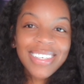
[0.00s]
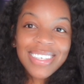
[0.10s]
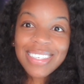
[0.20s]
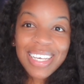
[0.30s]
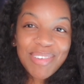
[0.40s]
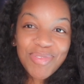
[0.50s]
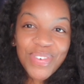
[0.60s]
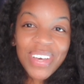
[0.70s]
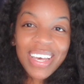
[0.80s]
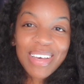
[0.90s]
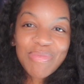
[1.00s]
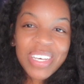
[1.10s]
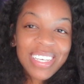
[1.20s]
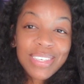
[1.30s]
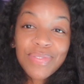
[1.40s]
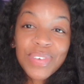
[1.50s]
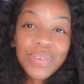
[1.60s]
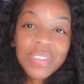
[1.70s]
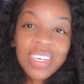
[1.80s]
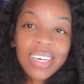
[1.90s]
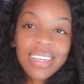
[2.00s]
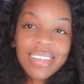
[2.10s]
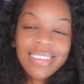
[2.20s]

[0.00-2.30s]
Just keep doing it because it feels good.